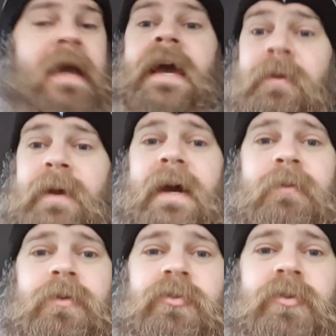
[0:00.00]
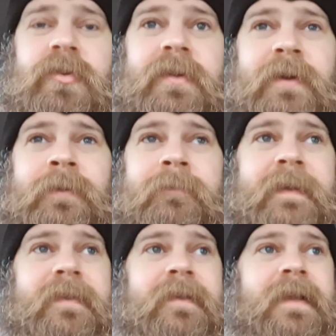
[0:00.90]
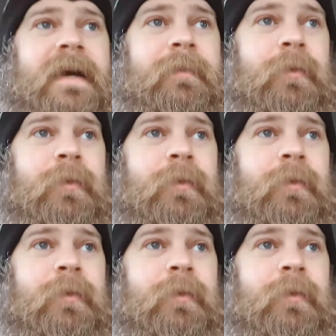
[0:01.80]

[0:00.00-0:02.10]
Anyway, I'm going to scoot just now, get to the lab.